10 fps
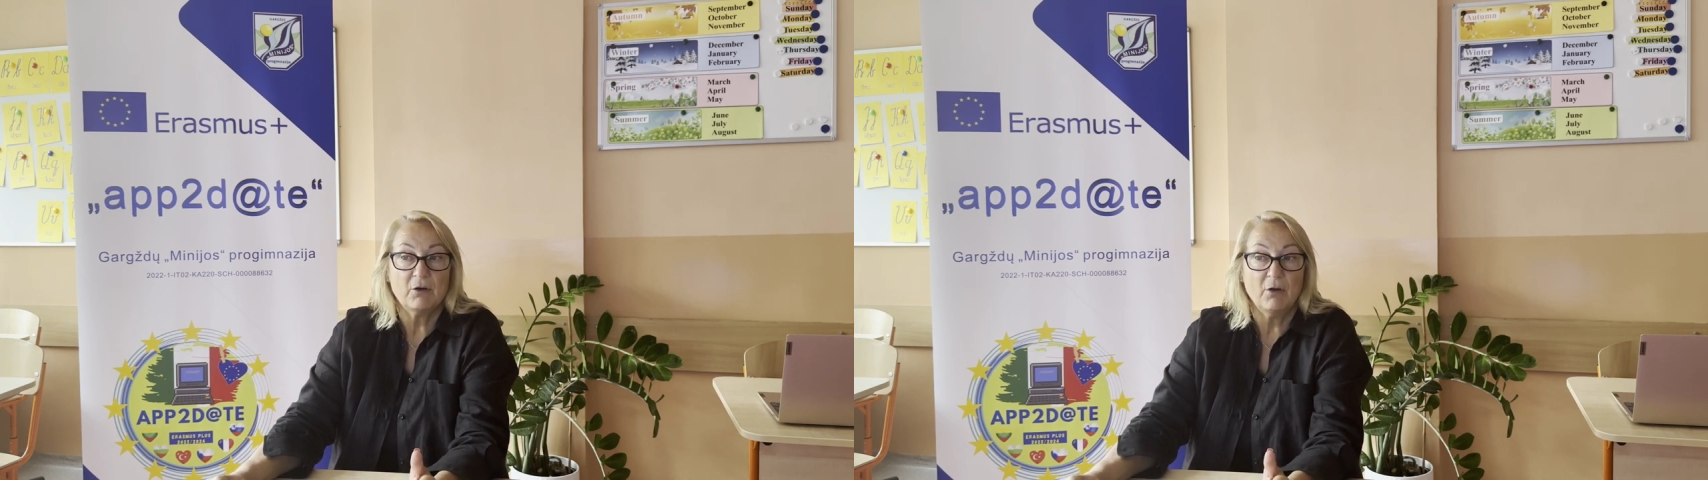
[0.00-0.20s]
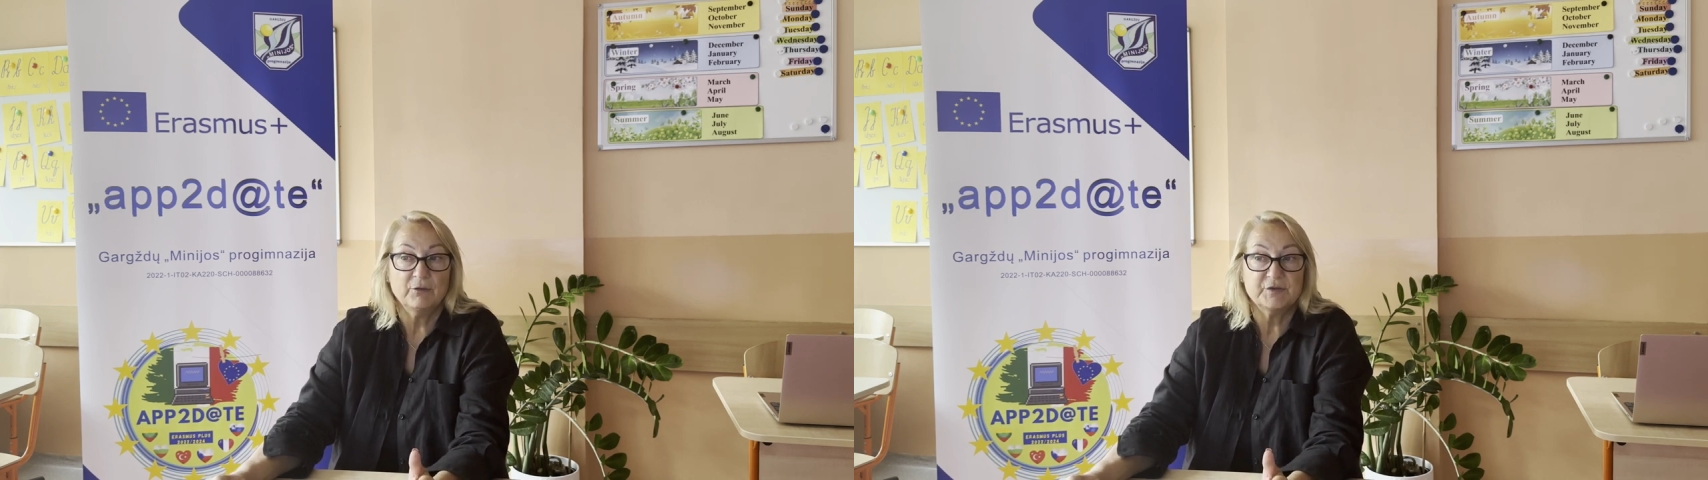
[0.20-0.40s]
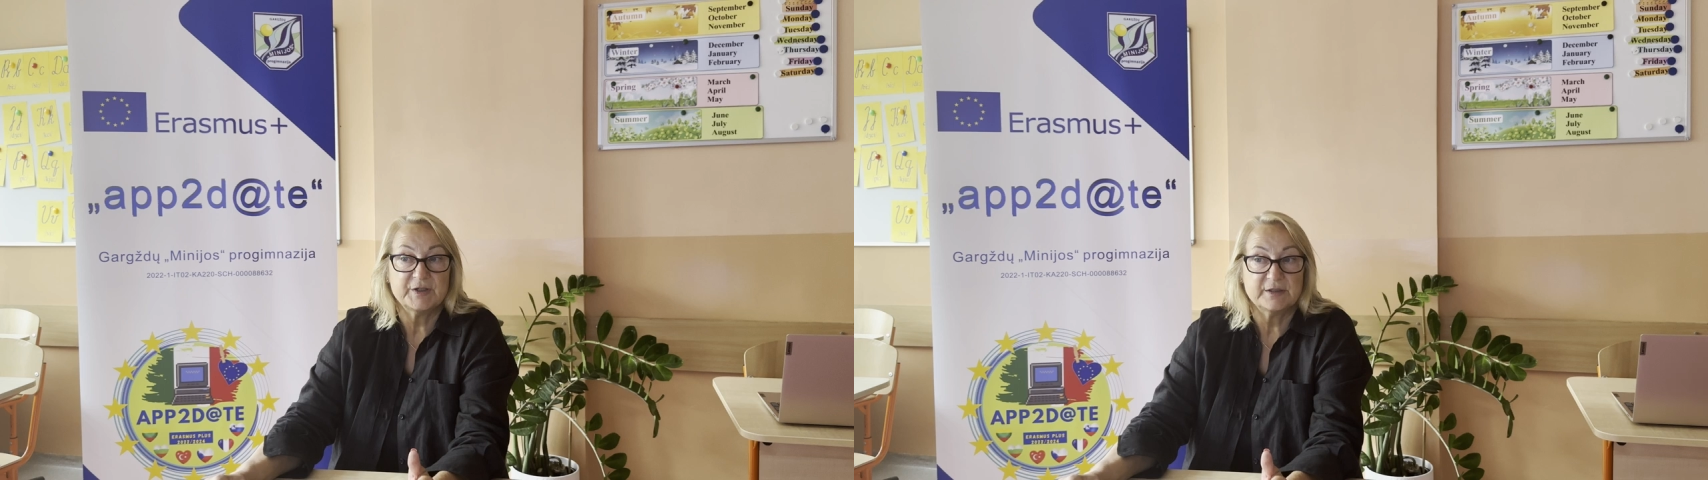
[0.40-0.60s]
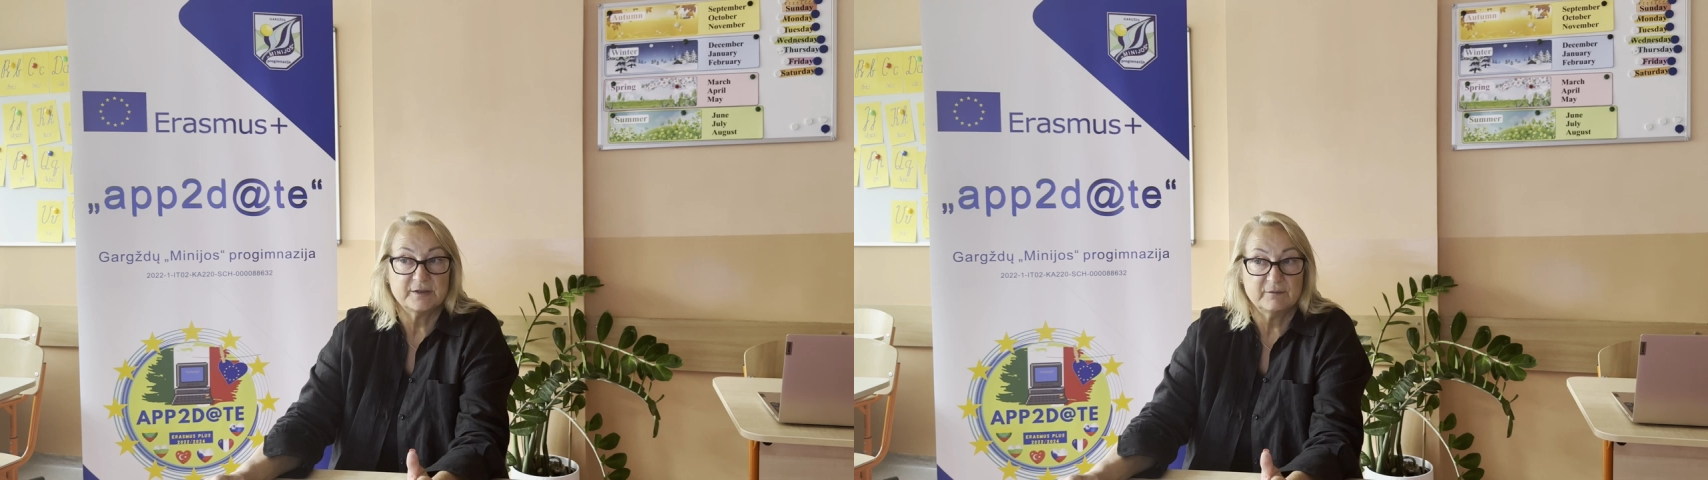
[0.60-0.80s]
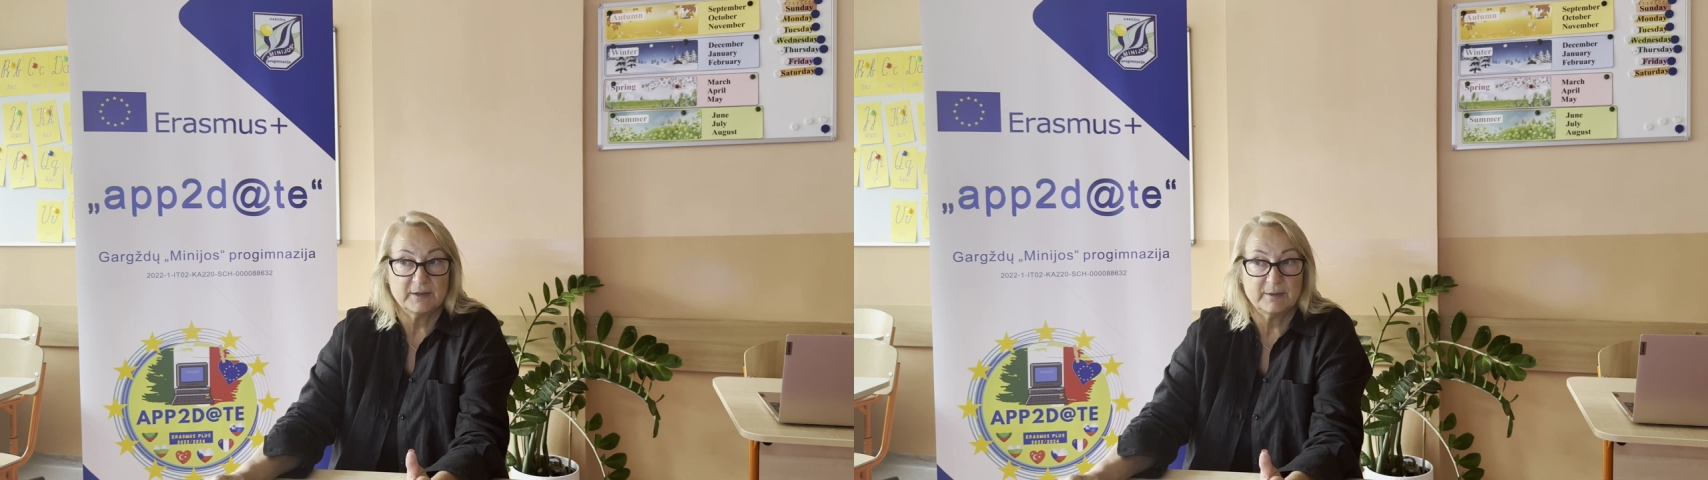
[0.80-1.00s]
content
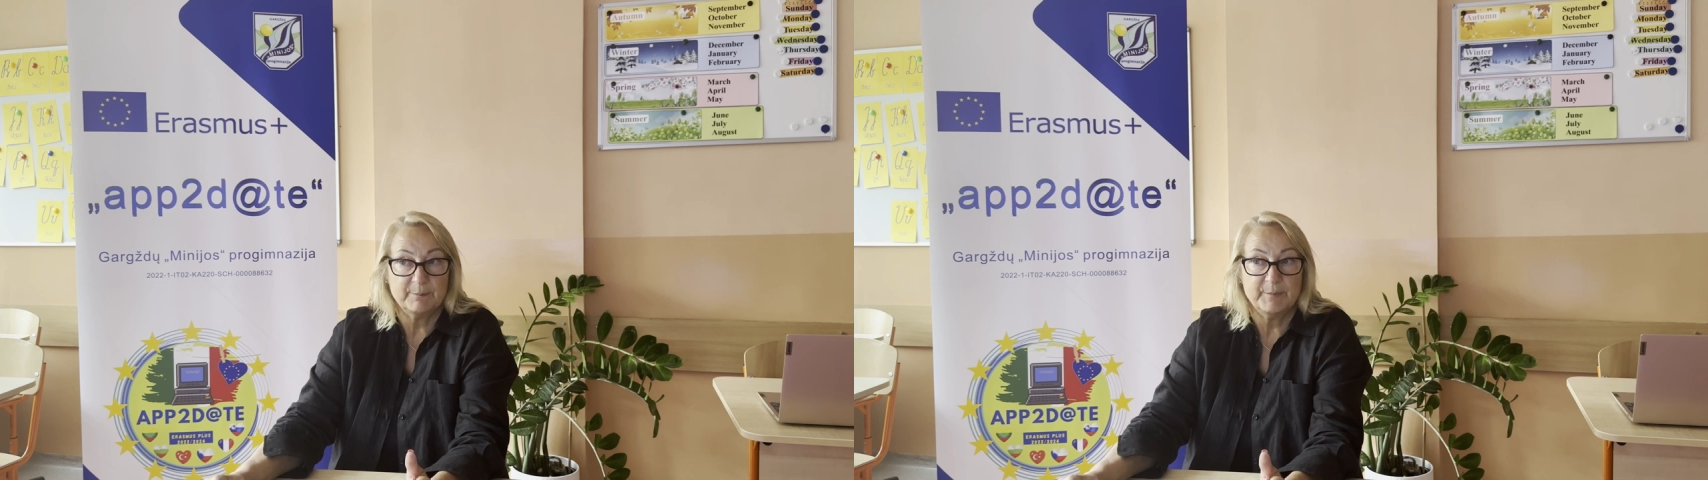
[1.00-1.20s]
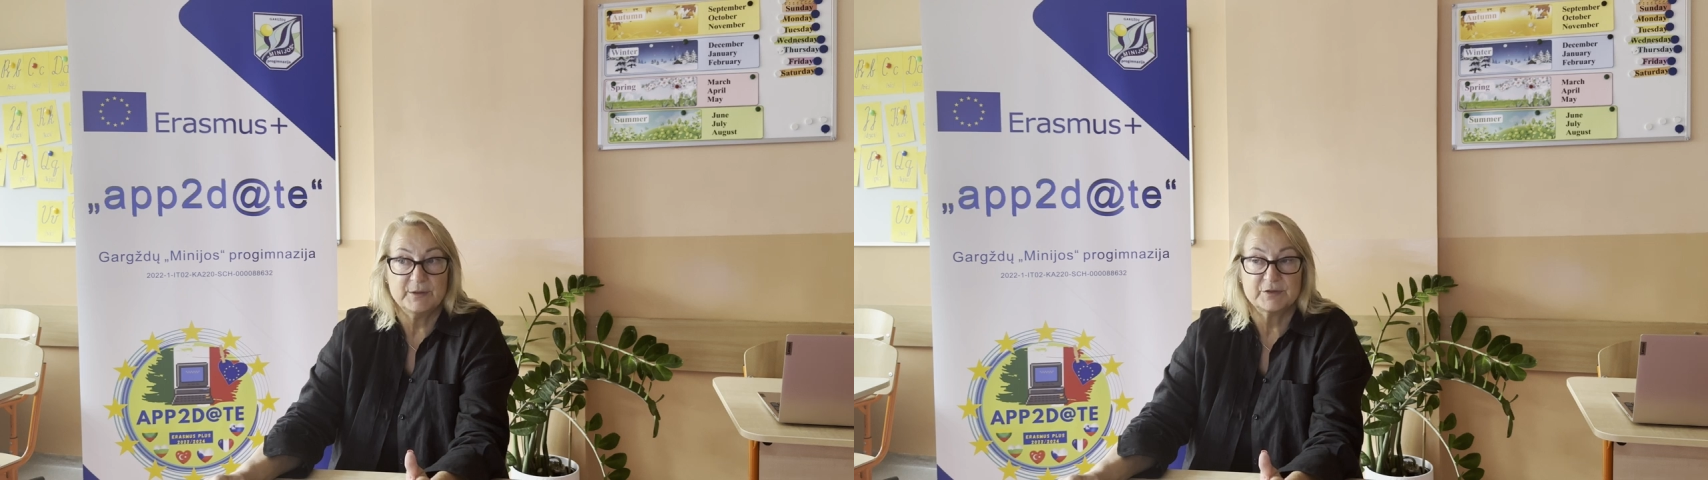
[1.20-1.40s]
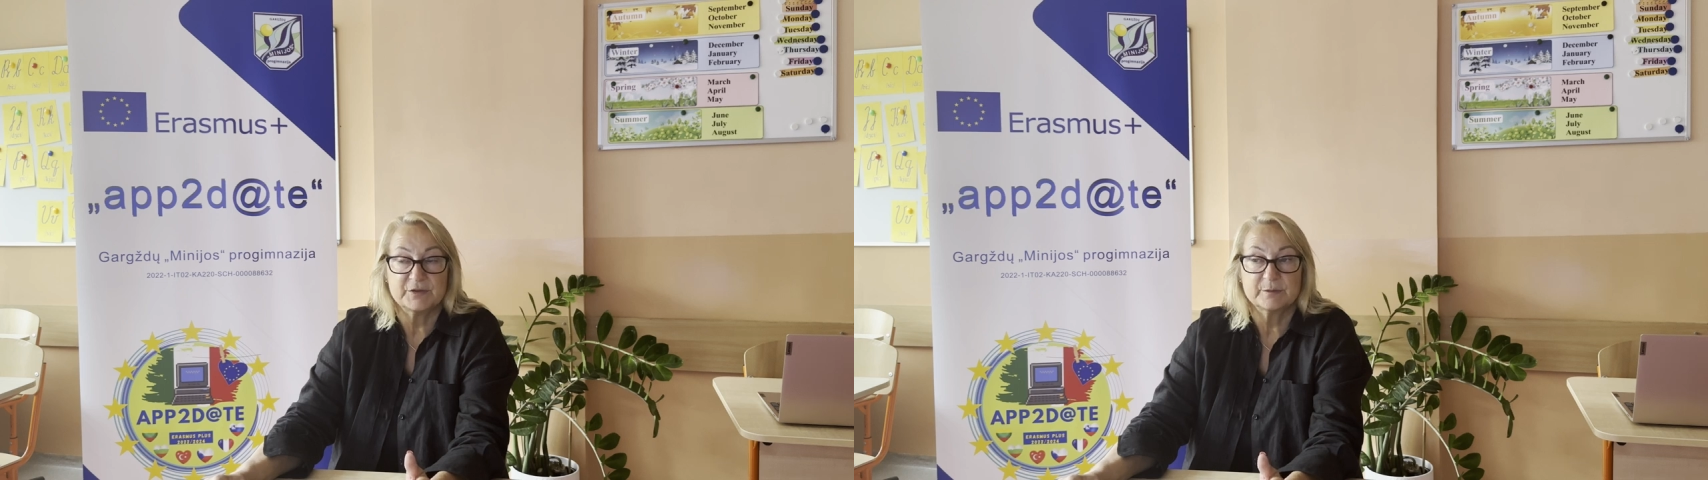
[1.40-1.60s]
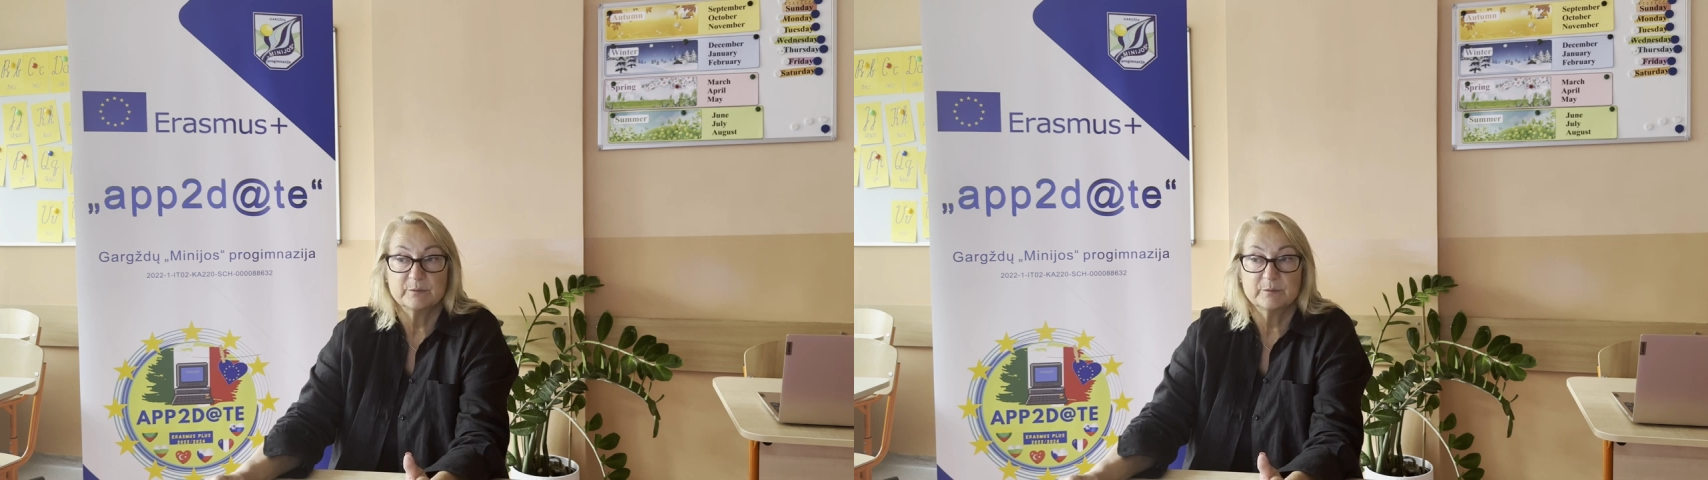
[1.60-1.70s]
development,